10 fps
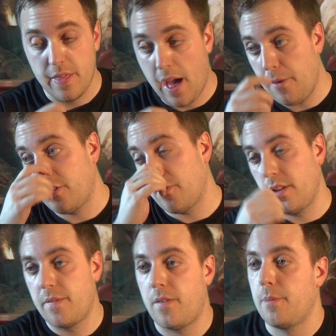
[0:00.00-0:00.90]
That was a
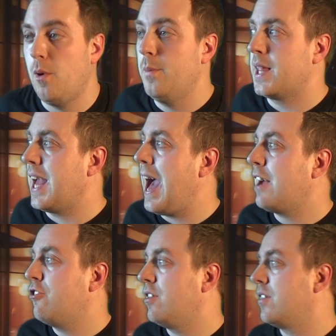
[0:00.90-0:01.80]
really fun moment. The
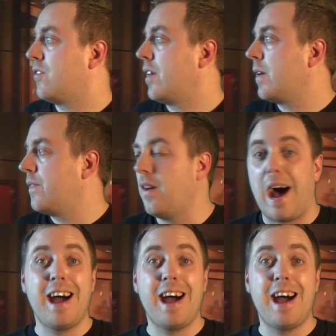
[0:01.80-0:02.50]
action is very fun.